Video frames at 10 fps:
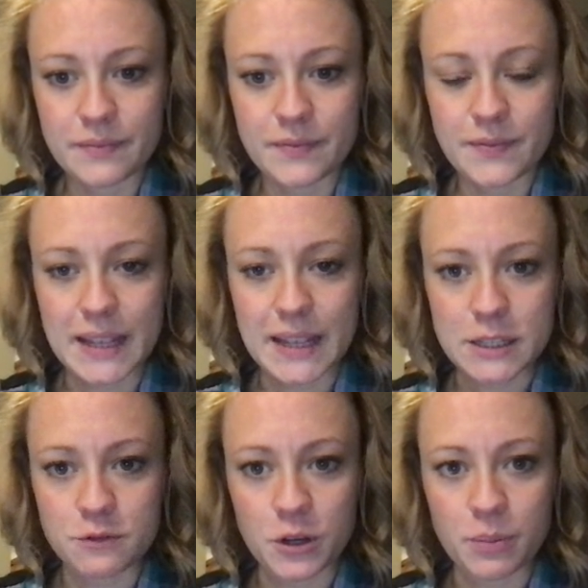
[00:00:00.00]
Thanks
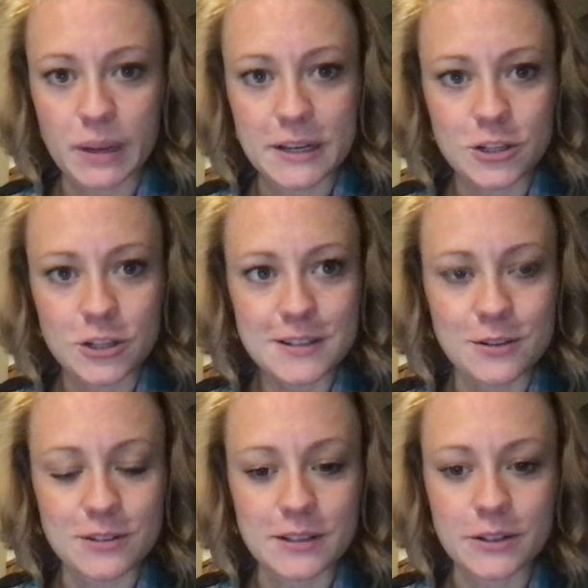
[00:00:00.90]
for your patience. There's
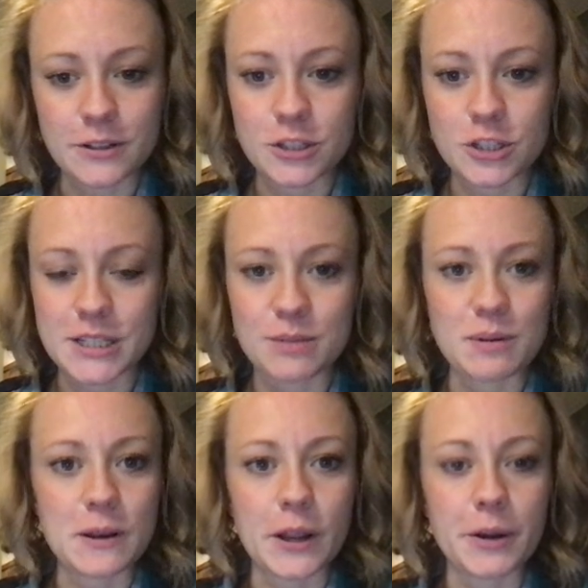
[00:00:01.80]
a little
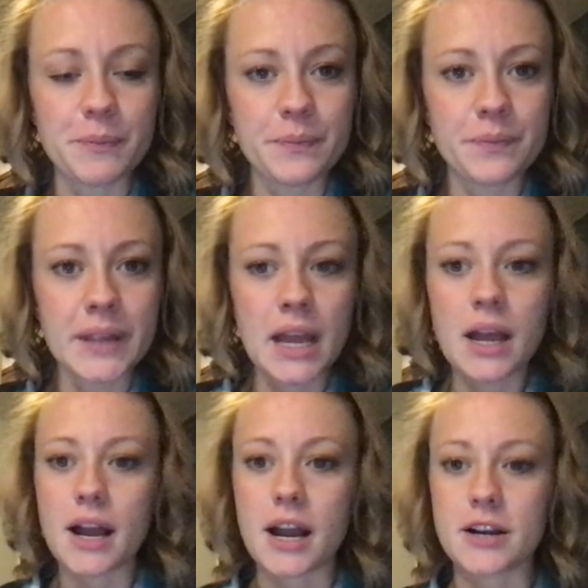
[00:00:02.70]
adjustment there.
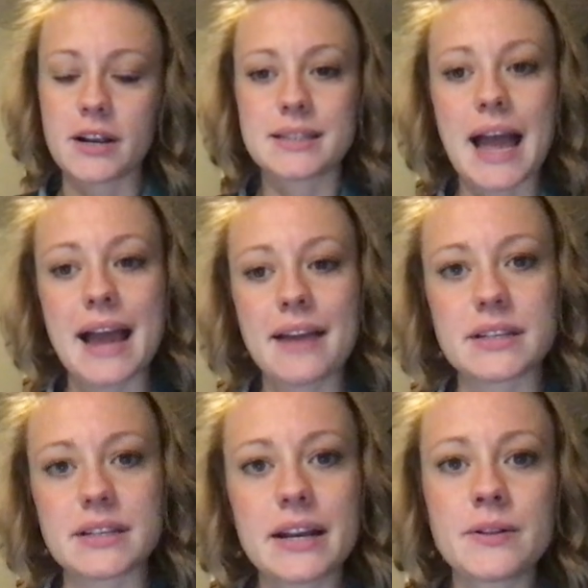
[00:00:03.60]
All right, I have a
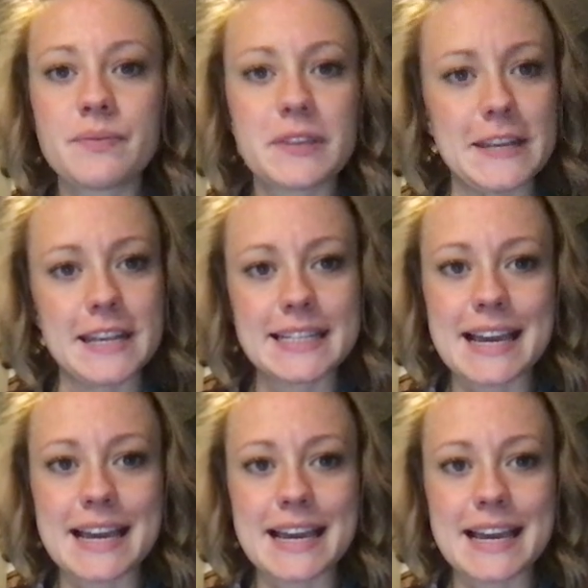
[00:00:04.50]
title. Yes,
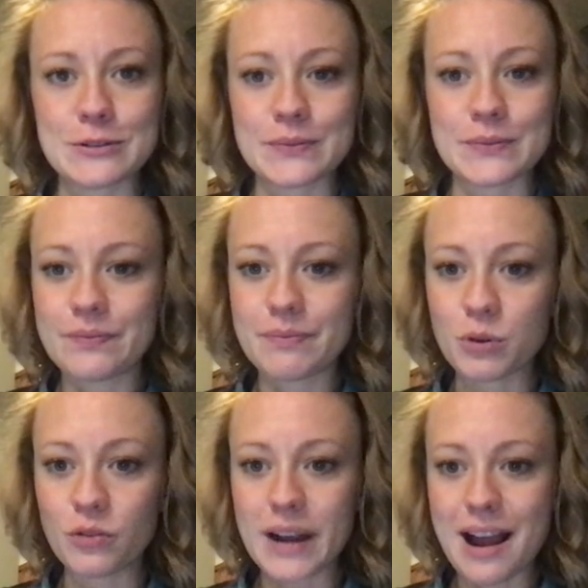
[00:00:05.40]
I do.
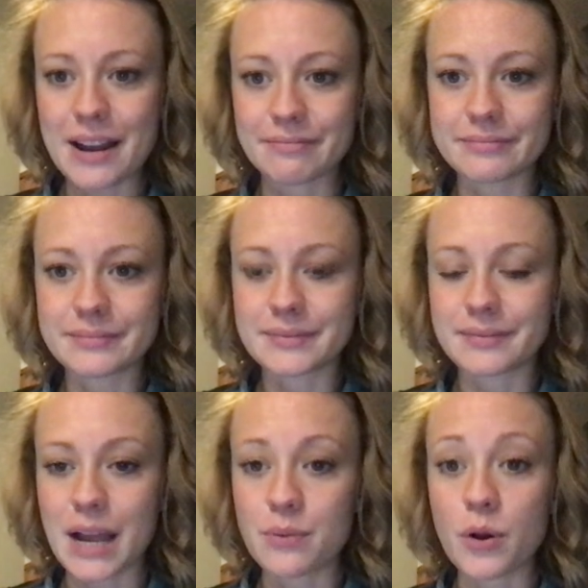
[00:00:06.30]
Moving on.
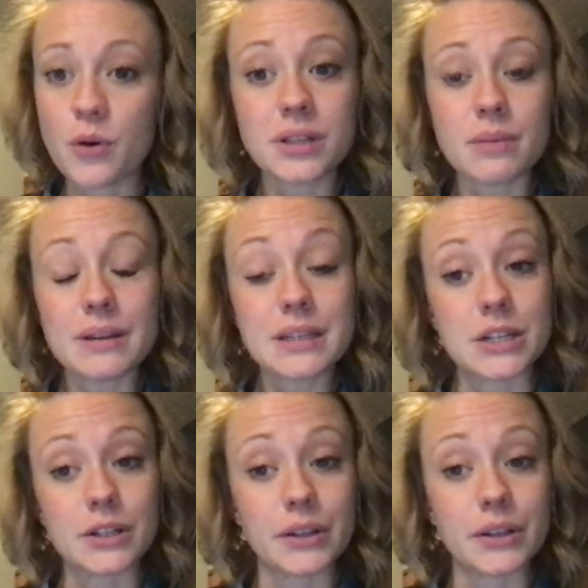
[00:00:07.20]
I wrote the
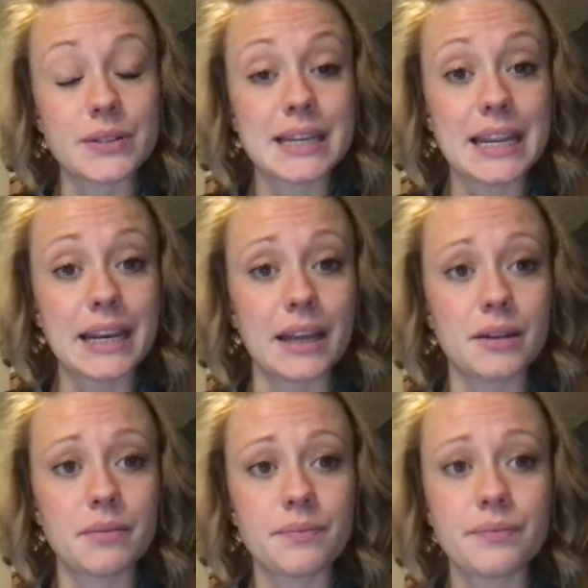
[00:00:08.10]
materials needed.
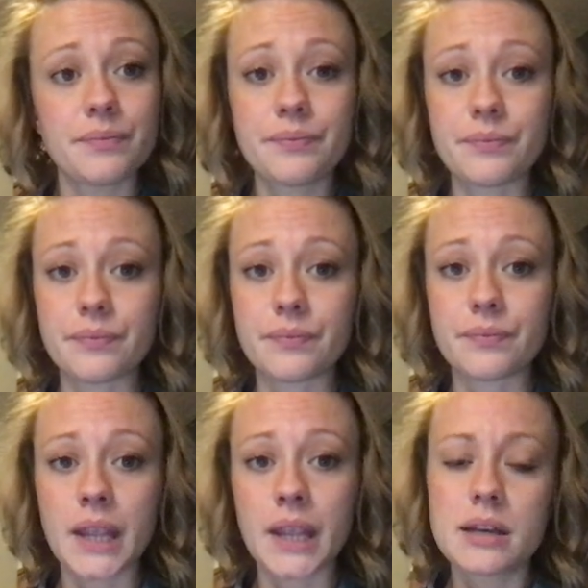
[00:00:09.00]

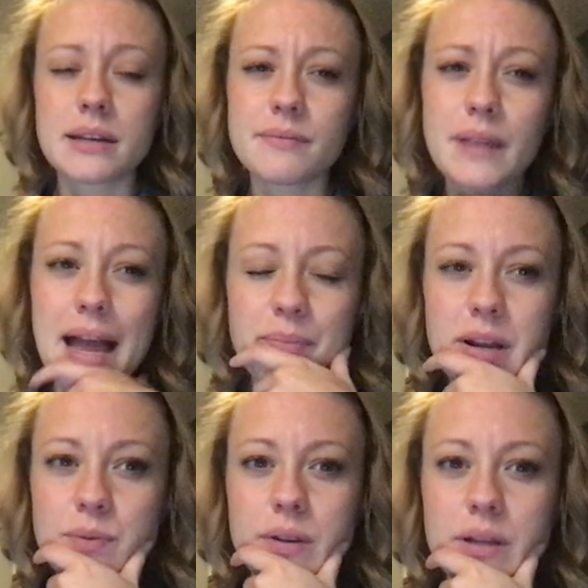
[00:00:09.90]
I'm going
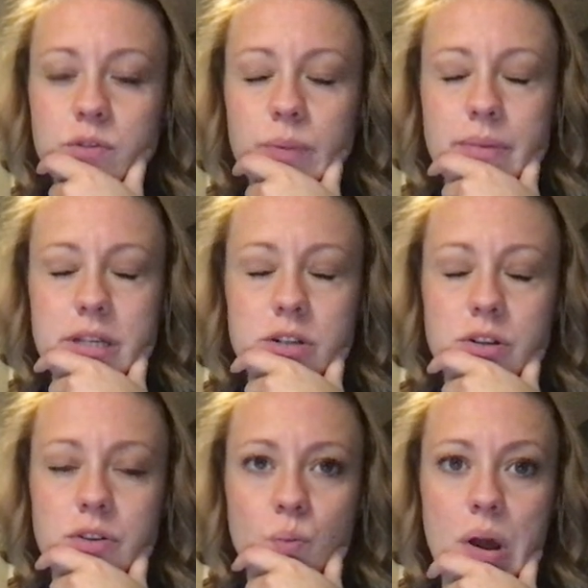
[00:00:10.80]
to read through my
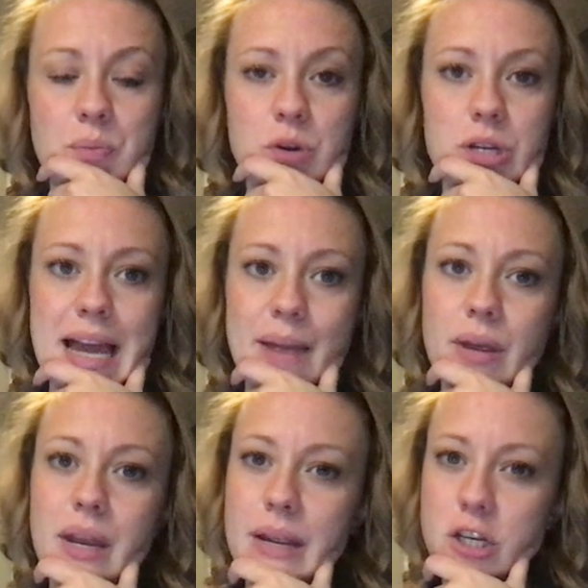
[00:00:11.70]
materials one more time
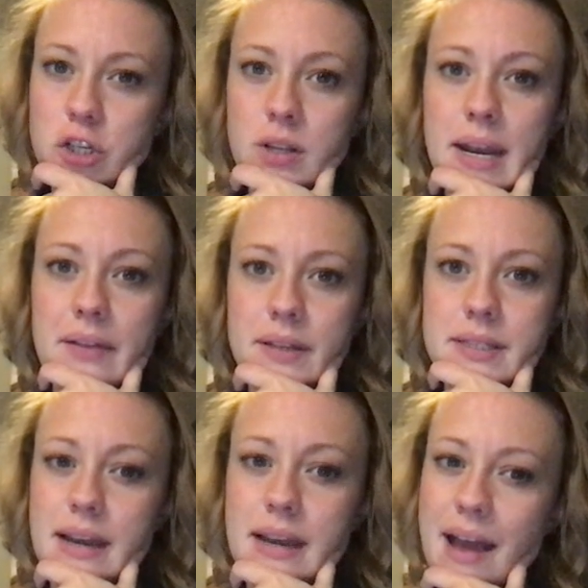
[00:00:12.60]
and make sure that I've
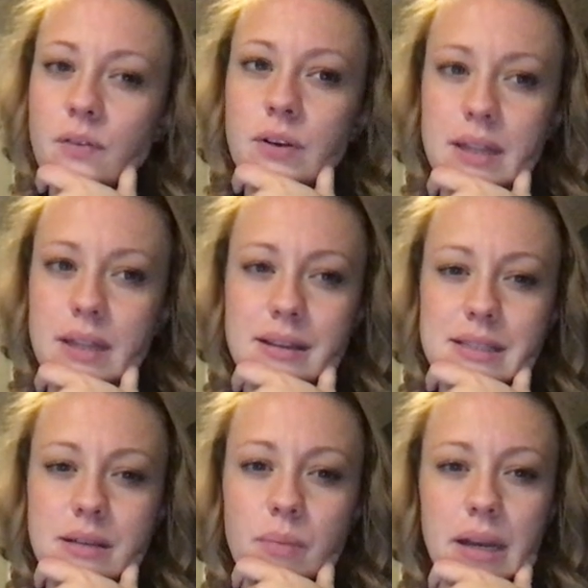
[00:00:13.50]
listed everything that
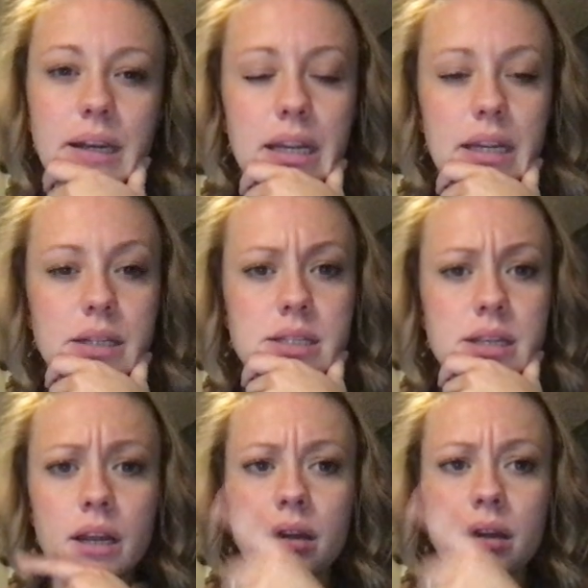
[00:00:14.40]
somebody needs.
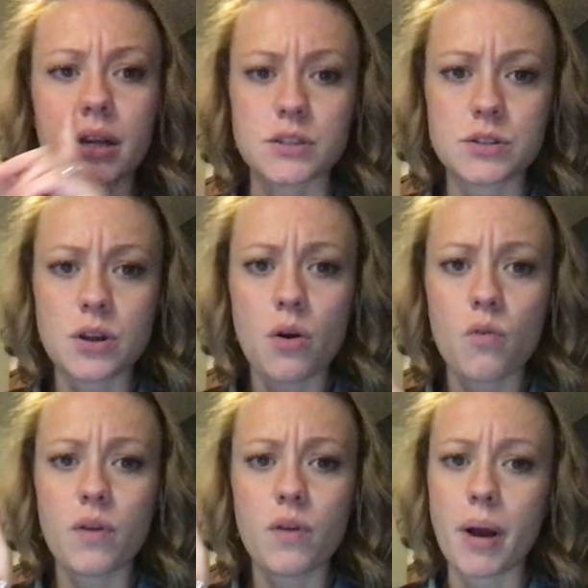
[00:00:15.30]
A stove,
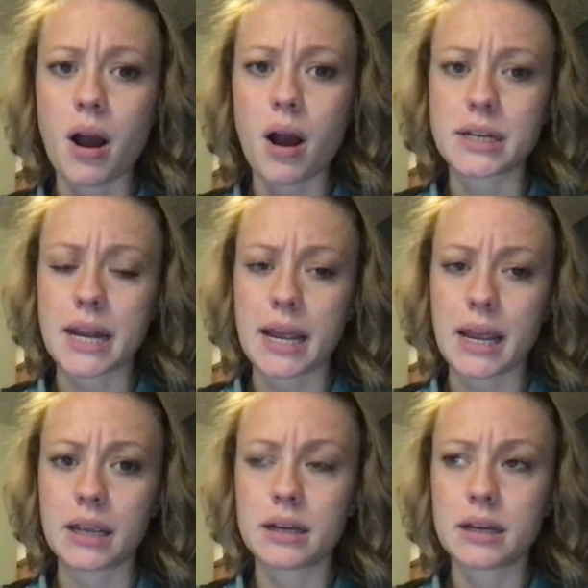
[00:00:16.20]
a pot, an
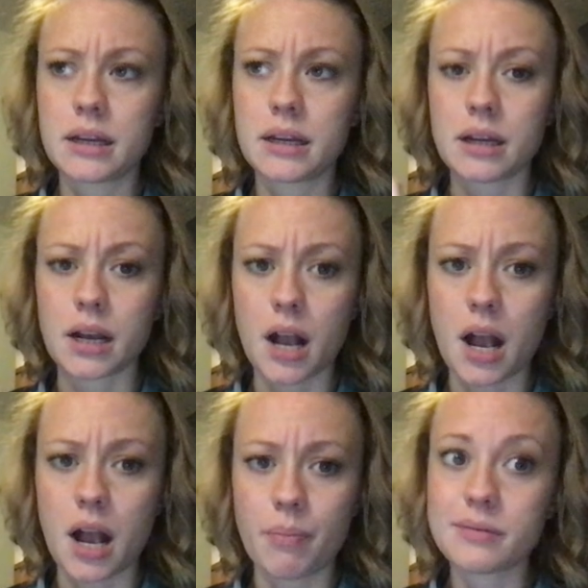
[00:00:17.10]
egg, a
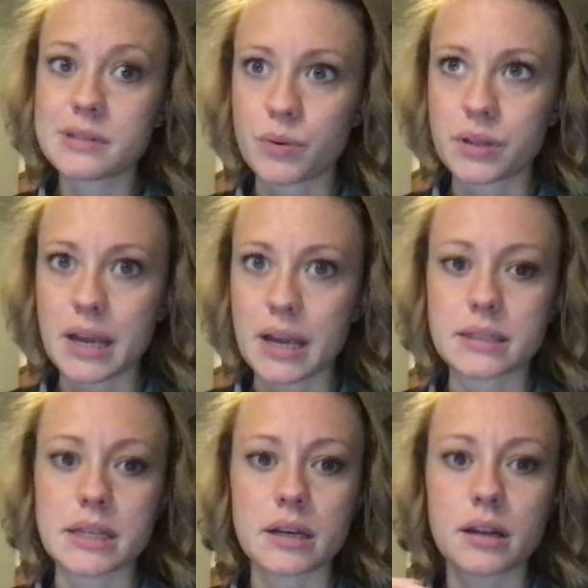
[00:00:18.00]
cup to put the eggs
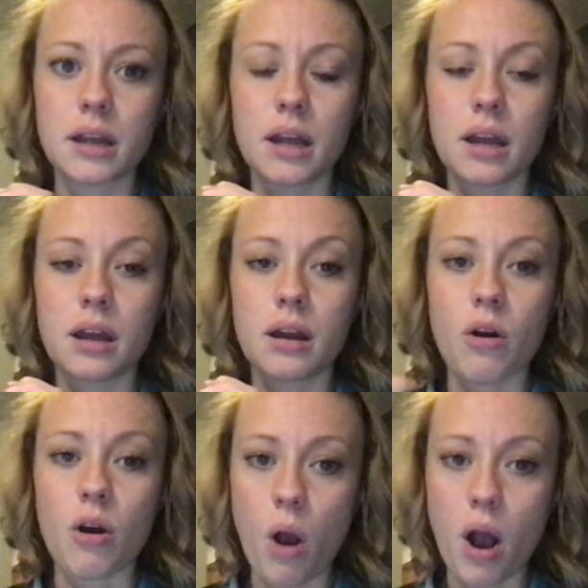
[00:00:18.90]
in, a
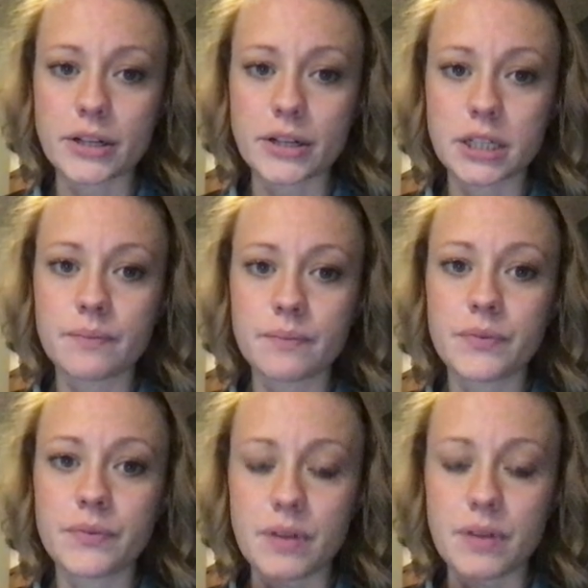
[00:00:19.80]
water,
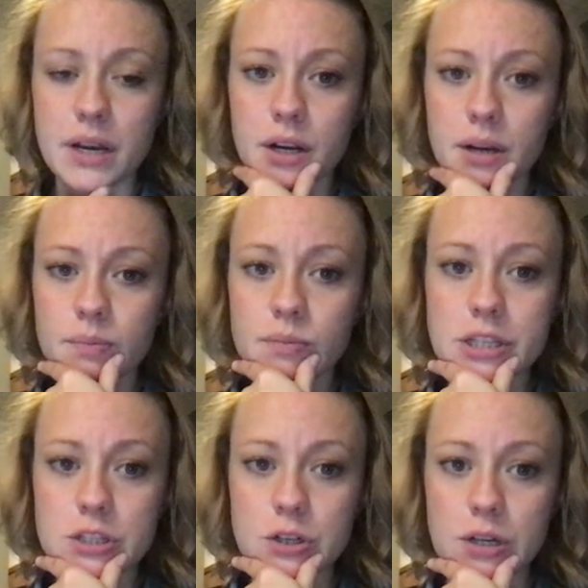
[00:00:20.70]
vinegar, a
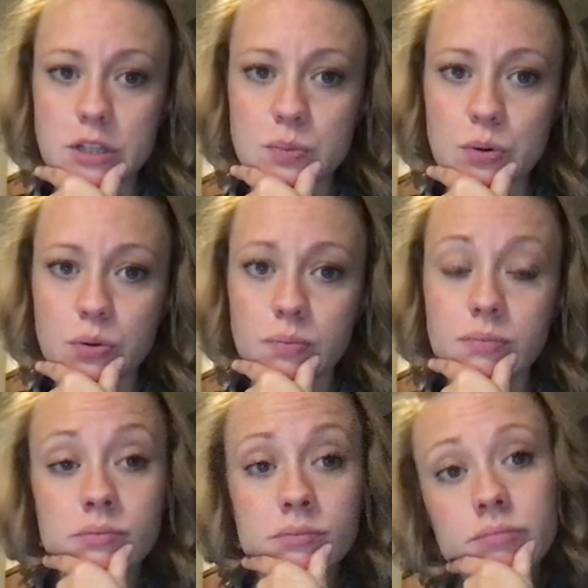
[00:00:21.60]
stirring spoon.
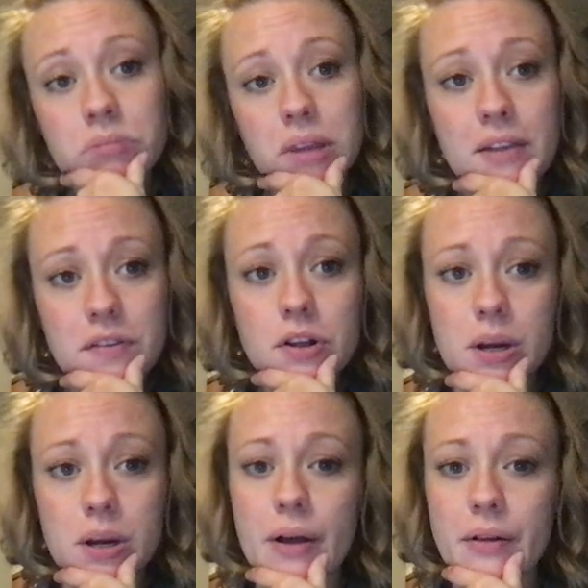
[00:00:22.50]
I feel good
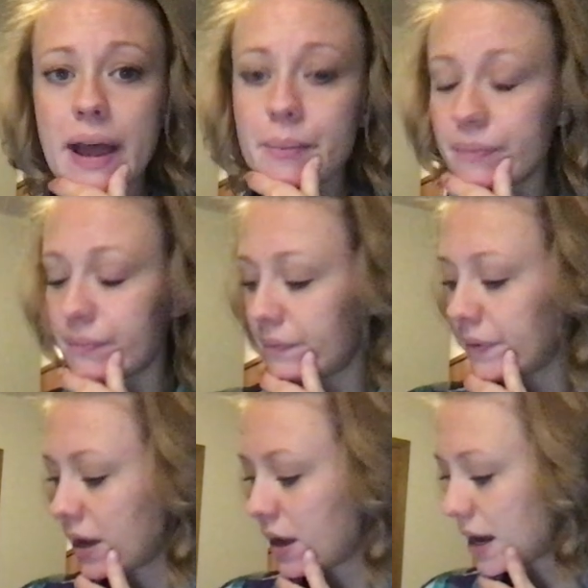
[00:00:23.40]
about that.
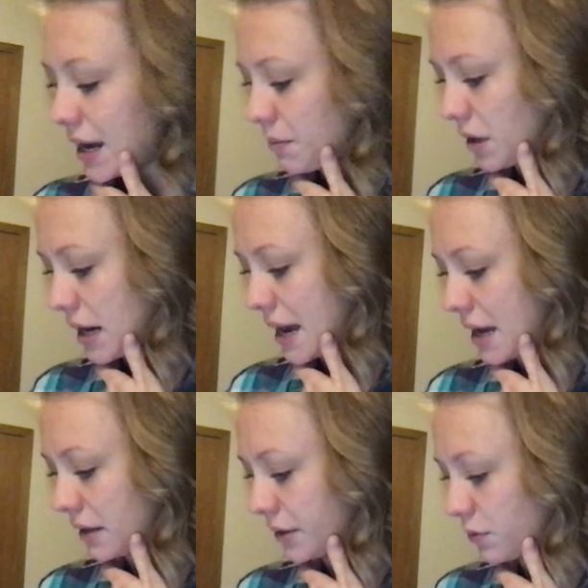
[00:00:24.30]
I am going to add
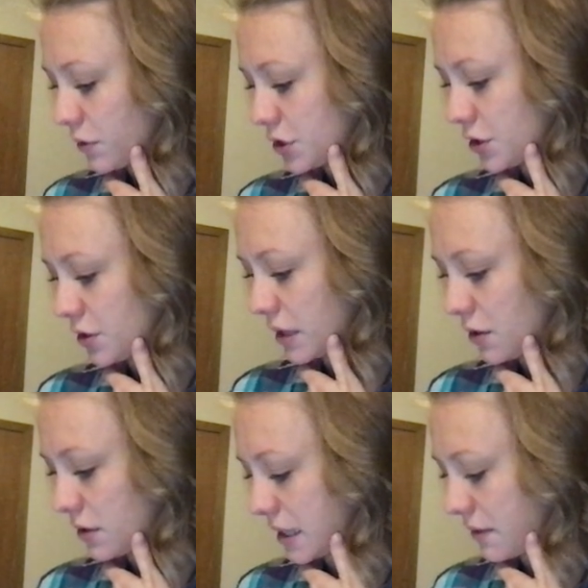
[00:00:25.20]
a little return here
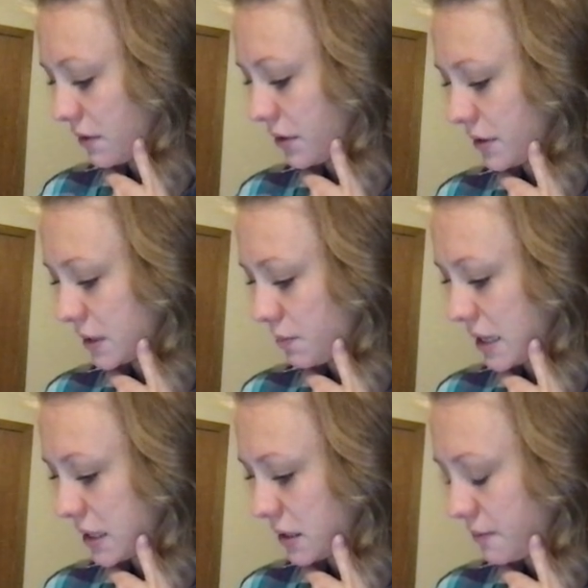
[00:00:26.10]
to give a little
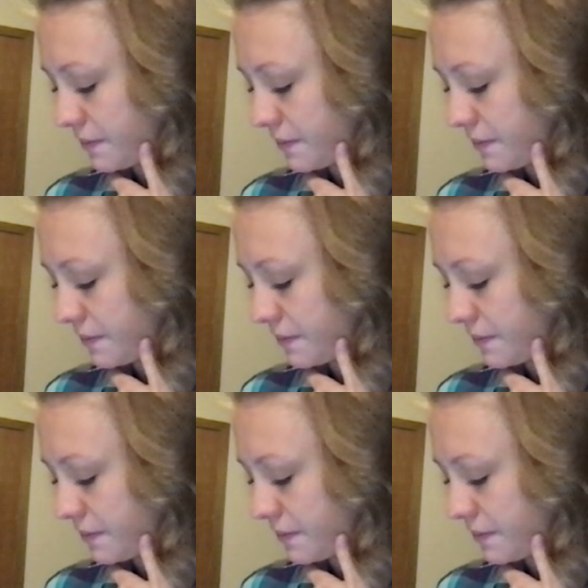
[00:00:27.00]
space.